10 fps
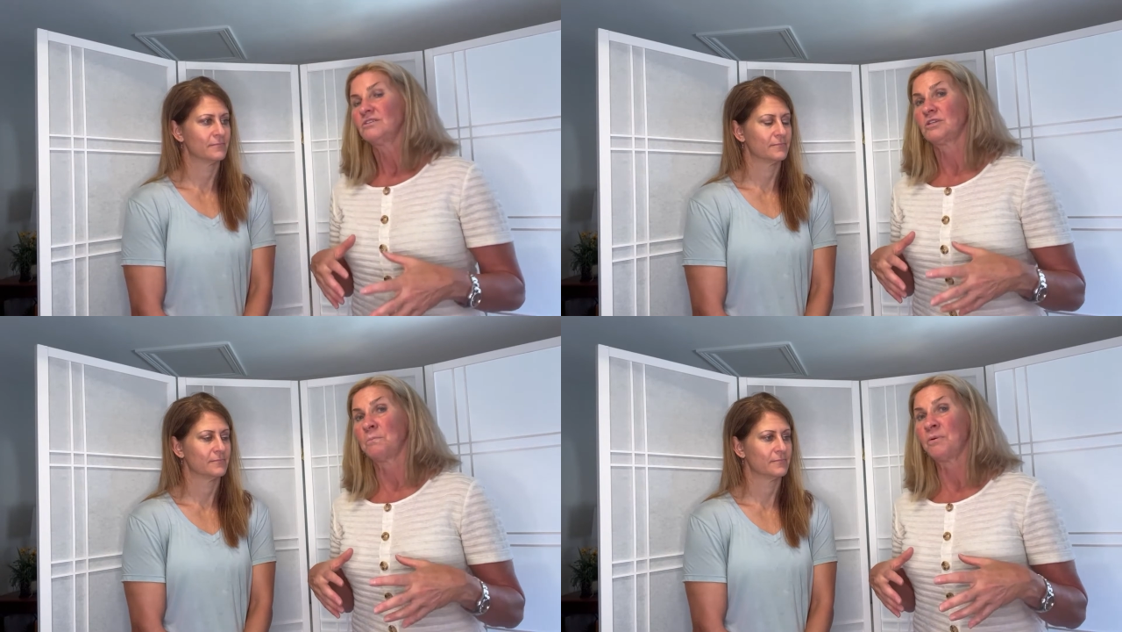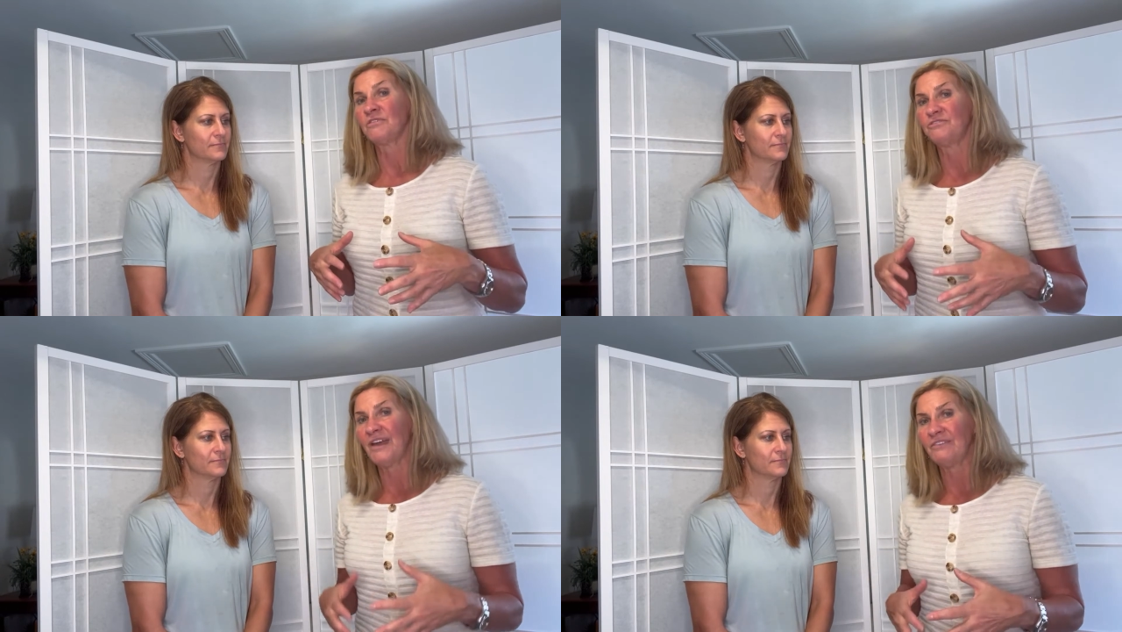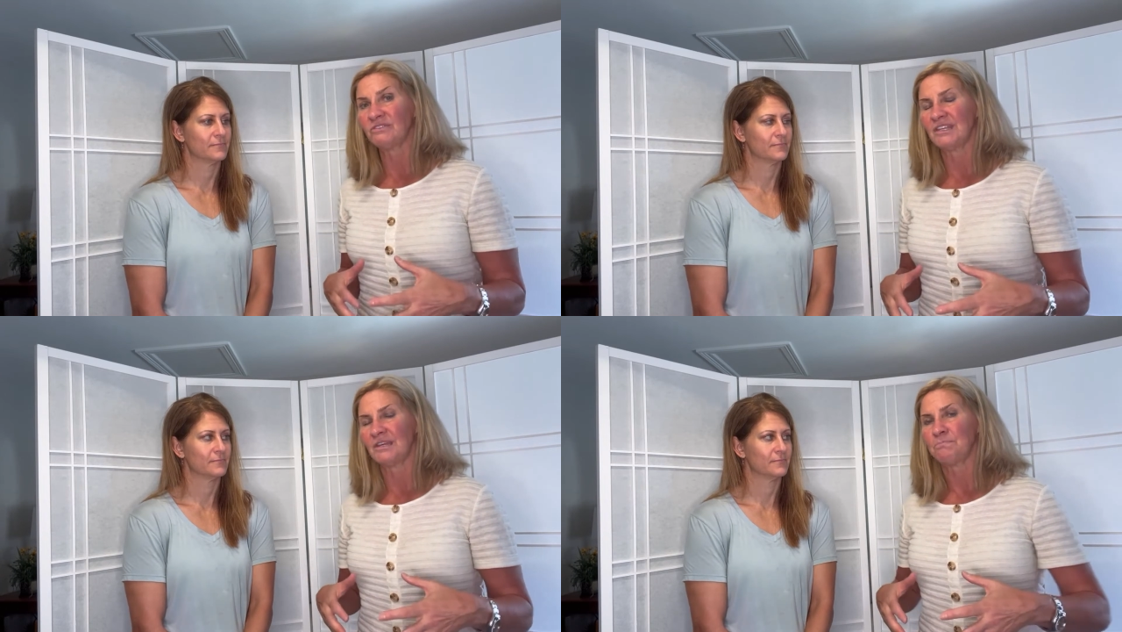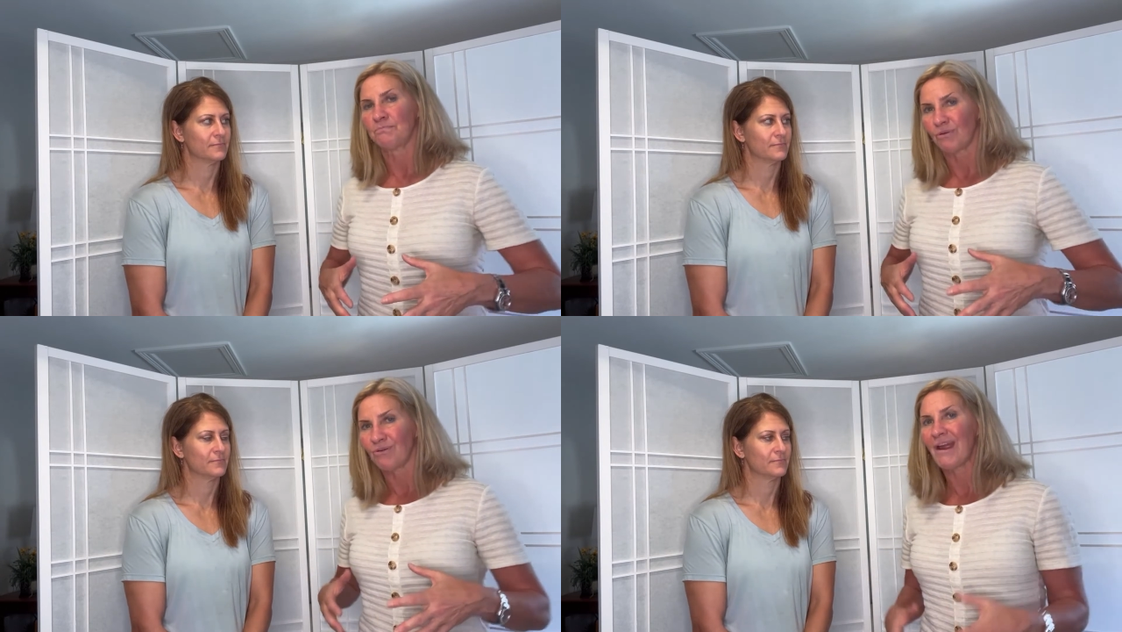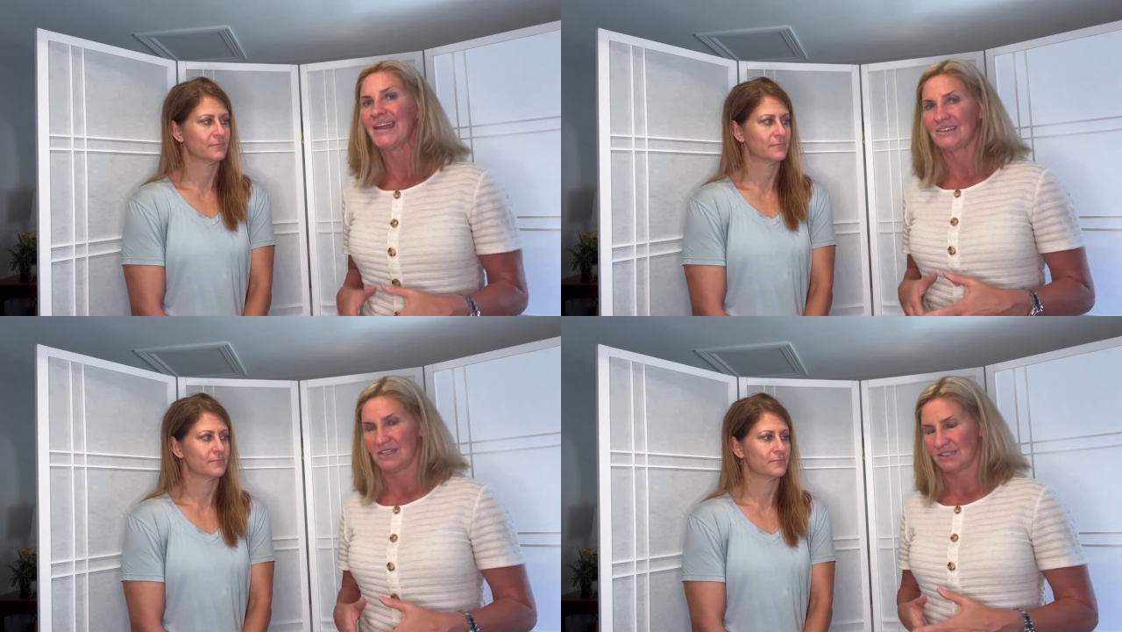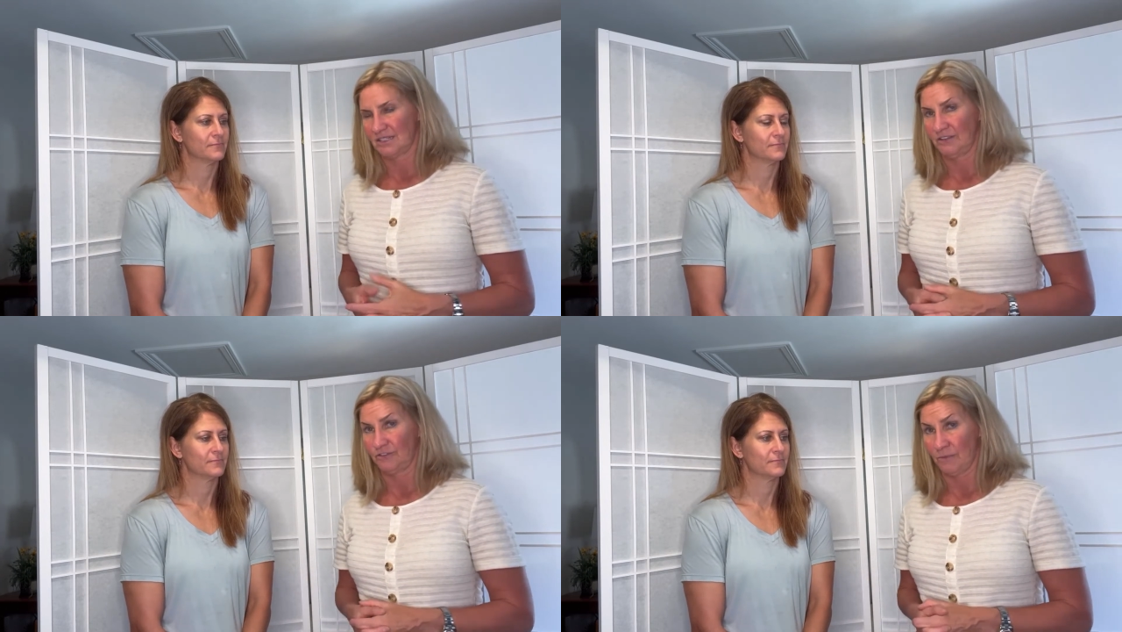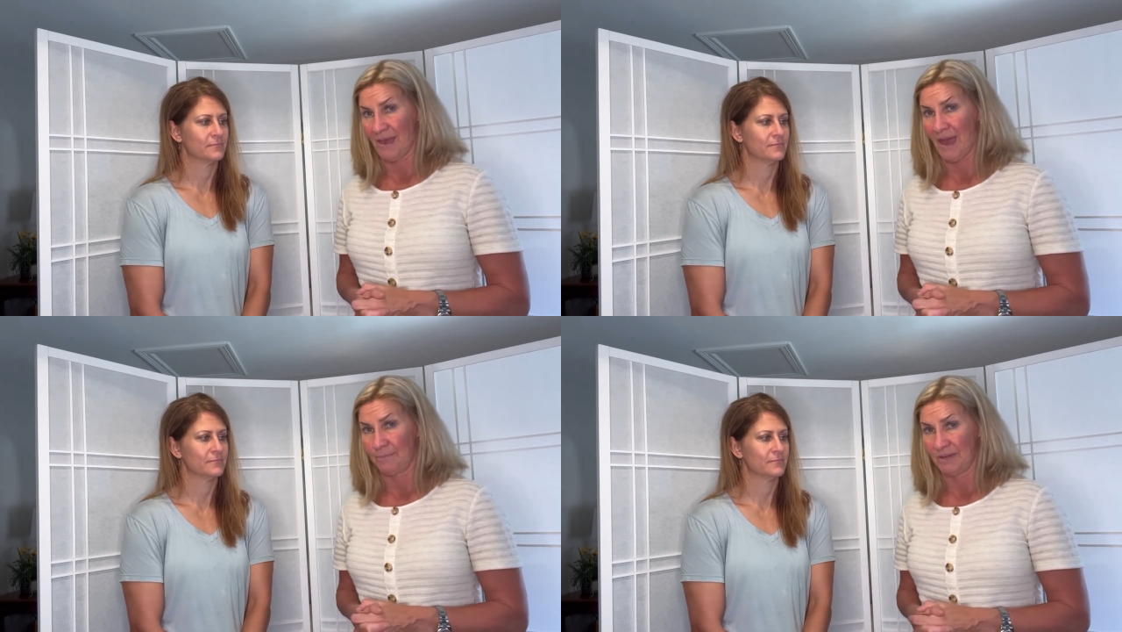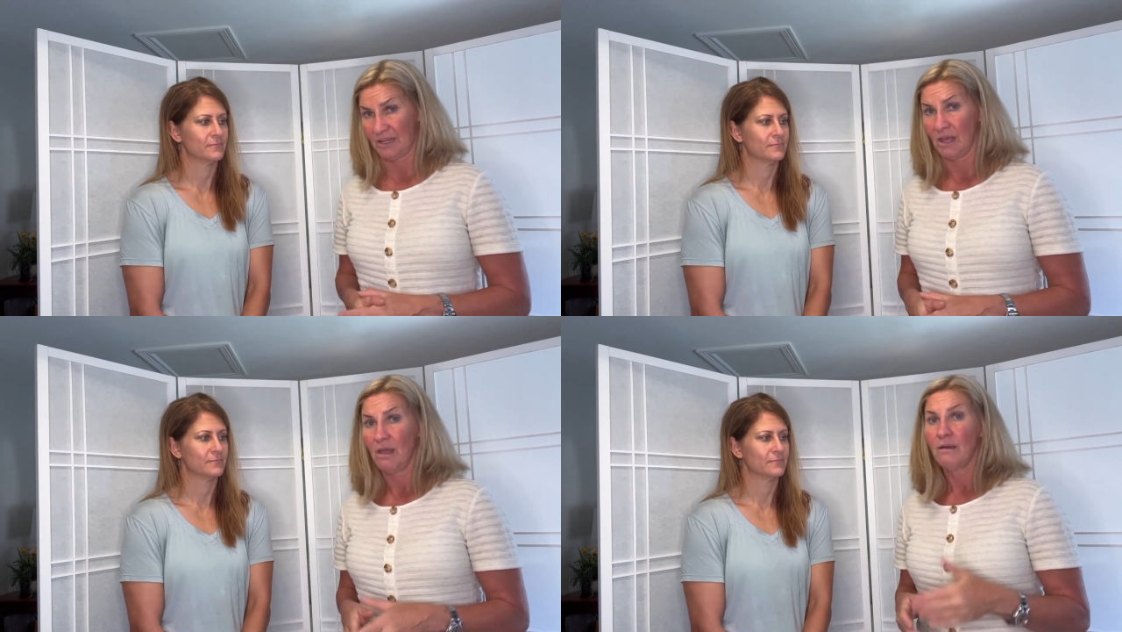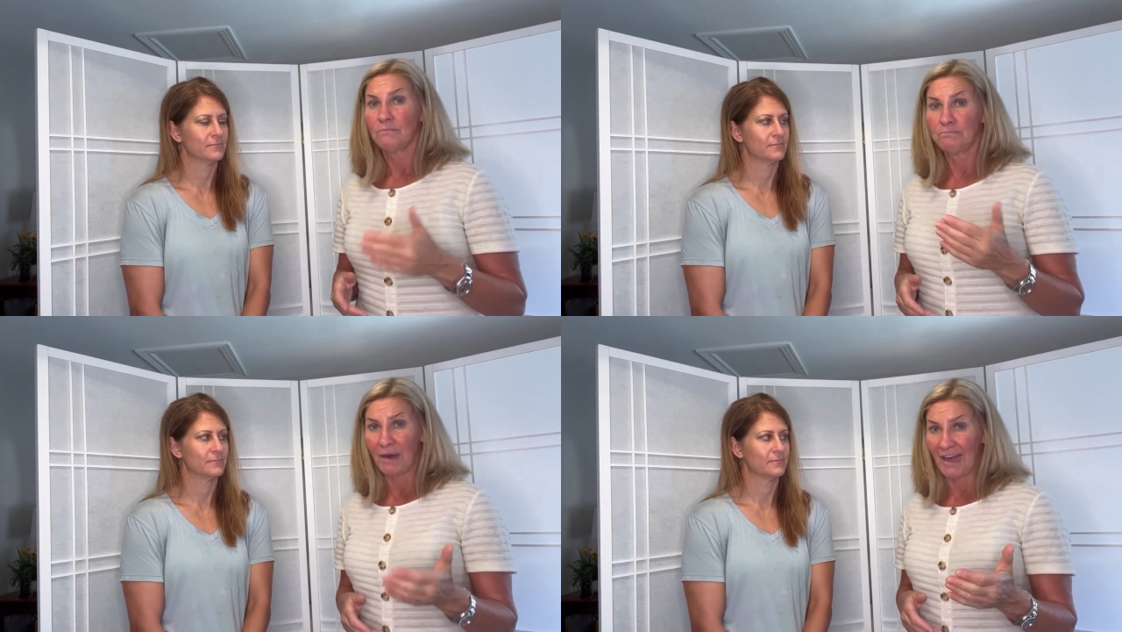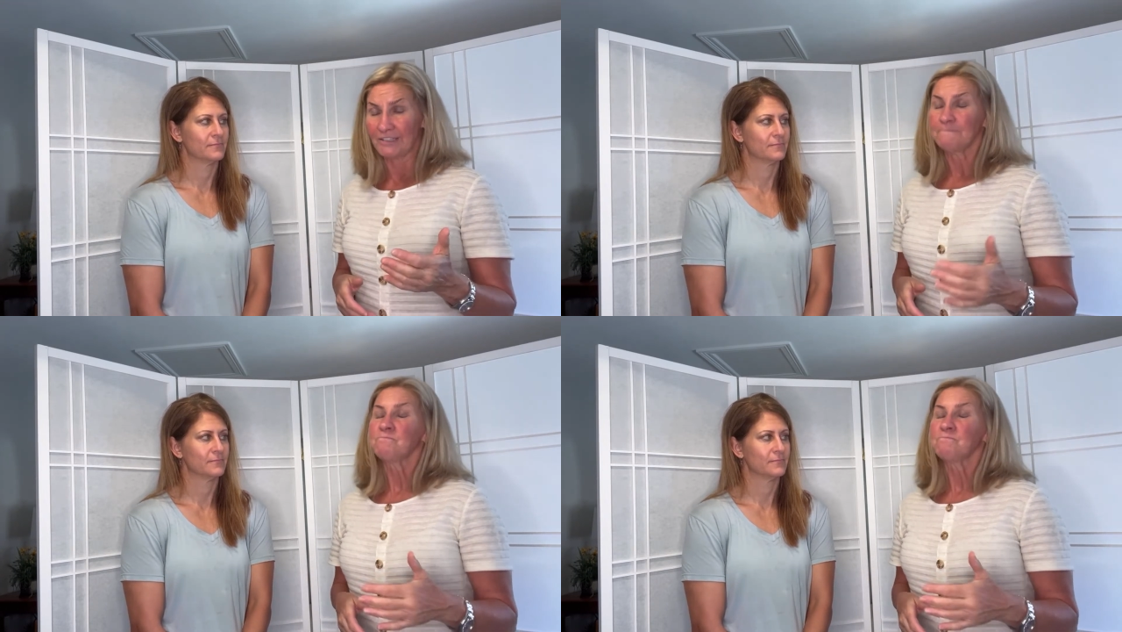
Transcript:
Speaker 1: to prevent the pregnancy from happening. But